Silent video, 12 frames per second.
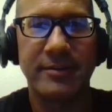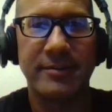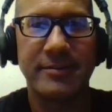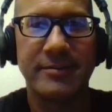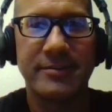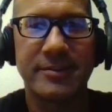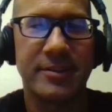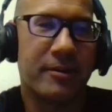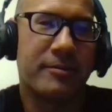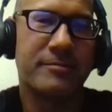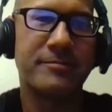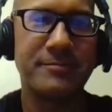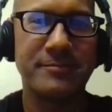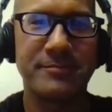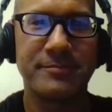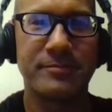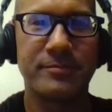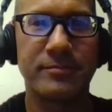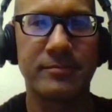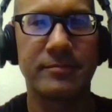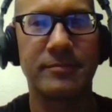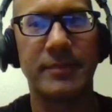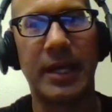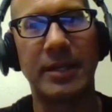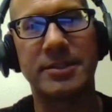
Oh, I have one more question. Are you